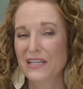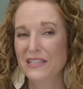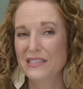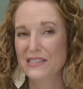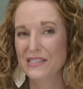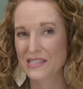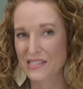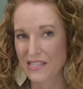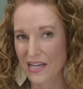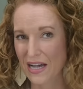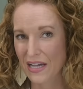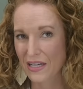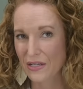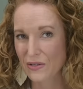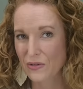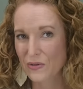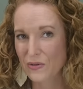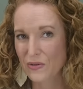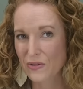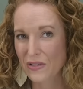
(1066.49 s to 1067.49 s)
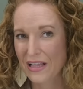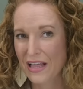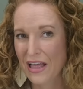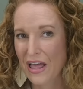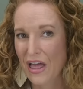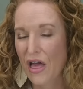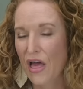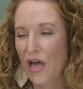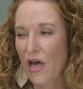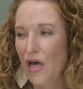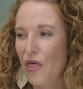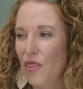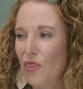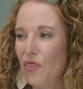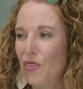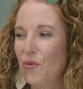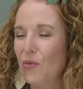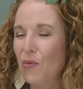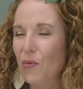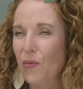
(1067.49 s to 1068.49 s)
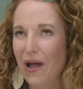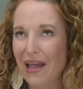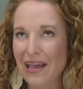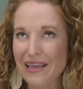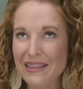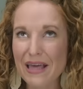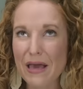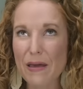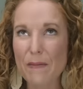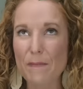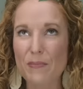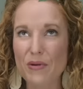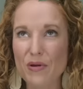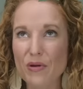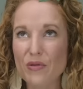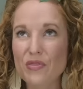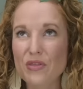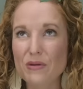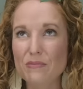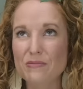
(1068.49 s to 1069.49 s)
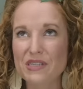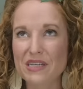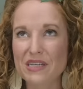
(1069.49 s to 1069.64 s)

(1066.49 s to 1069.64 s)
in style, the way they built them